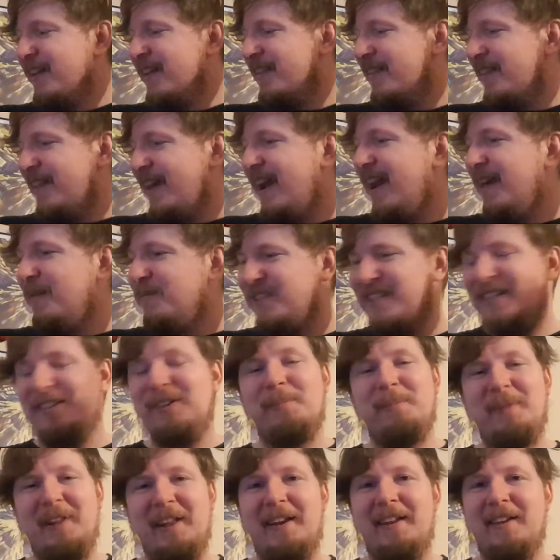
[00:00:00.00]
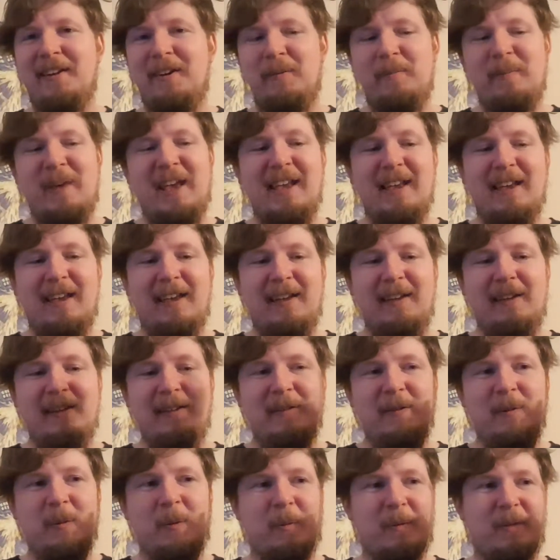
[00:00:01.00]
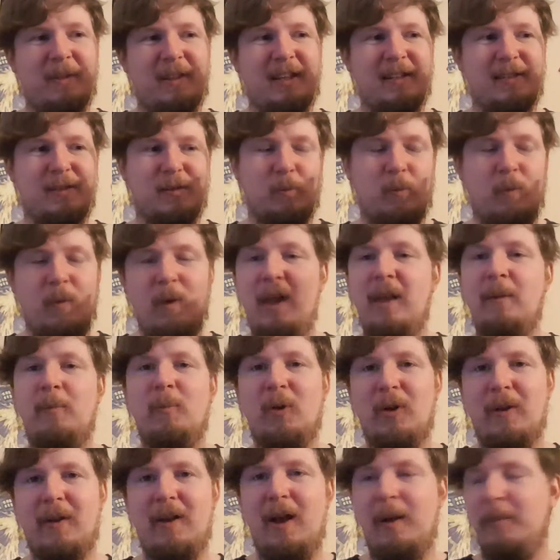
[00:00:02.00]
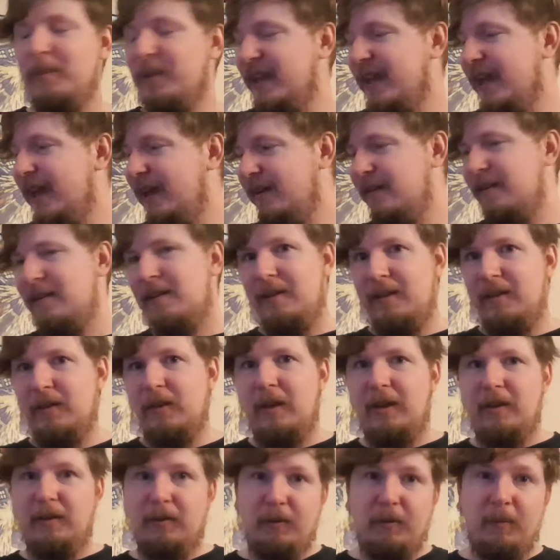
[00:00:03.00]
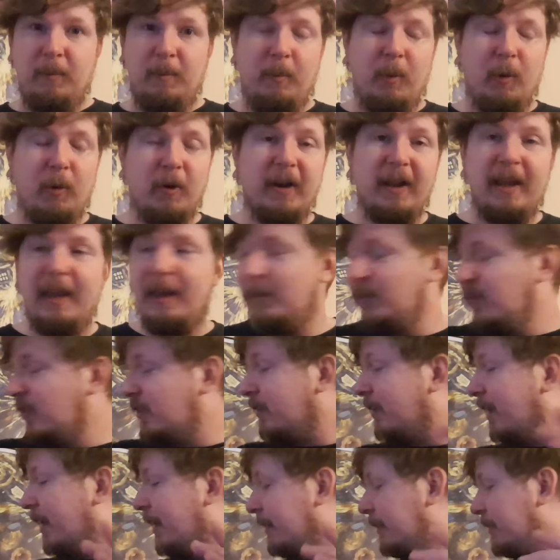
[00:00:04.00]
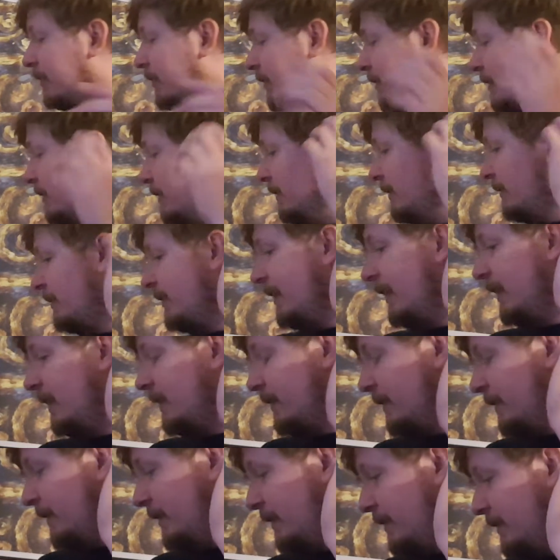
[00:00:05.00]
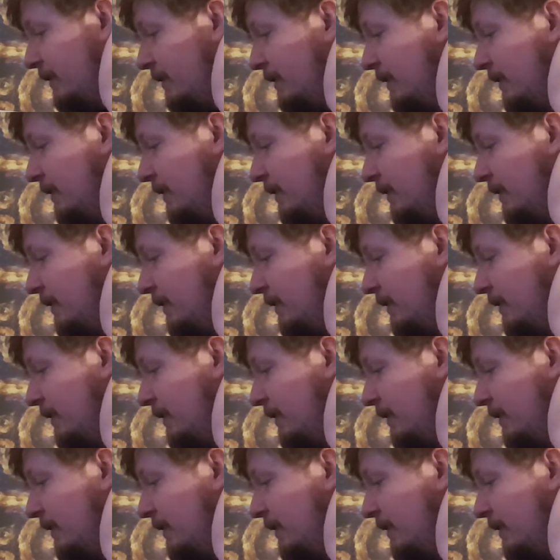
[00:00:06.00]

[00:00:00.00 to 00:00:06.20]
that I'm still planning on making that's way more complicated, and it is board game style that